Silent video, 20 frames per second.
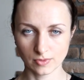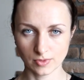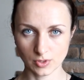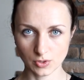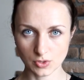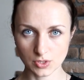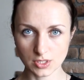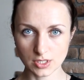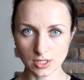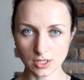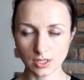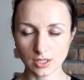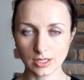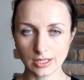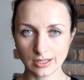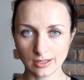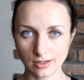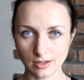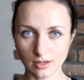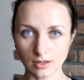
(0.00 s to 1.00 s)
You see,
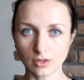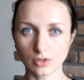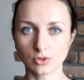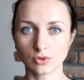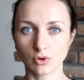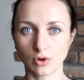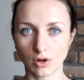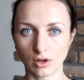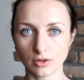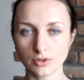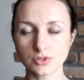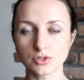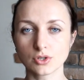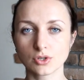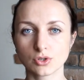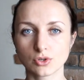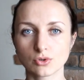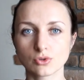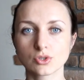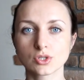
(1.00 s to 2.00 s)
here you
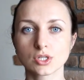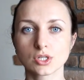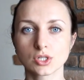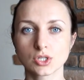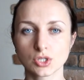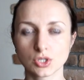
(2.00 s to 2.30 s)
also use